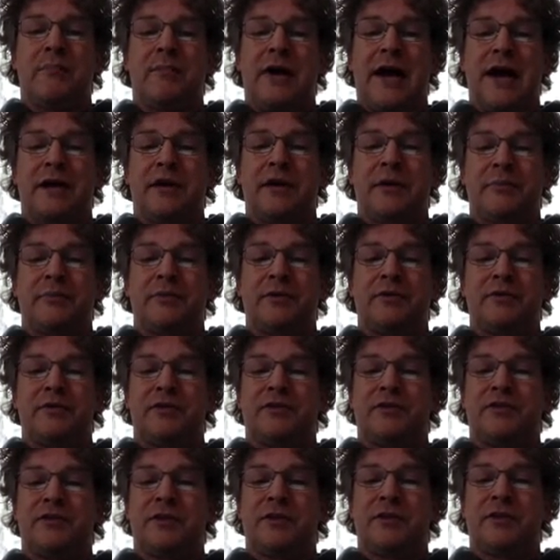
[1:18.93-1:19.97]
Backup and
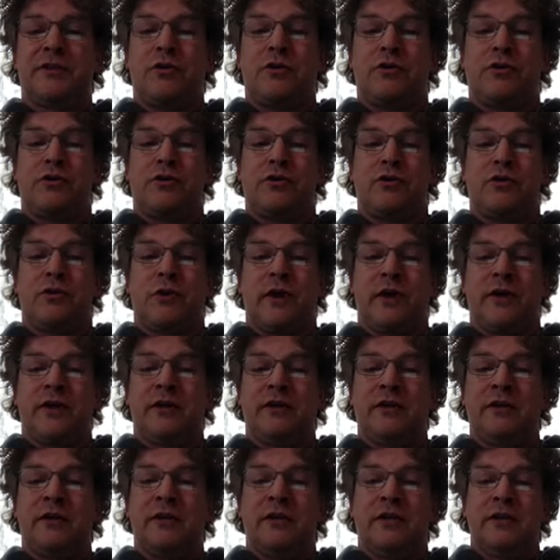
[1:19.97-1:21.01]
Sync
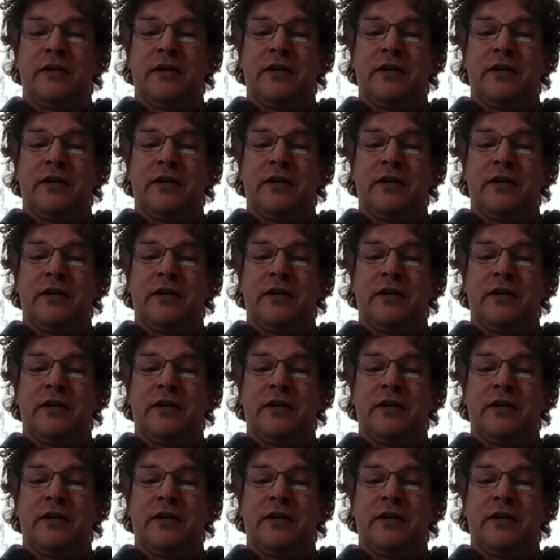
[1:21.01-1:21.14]
running.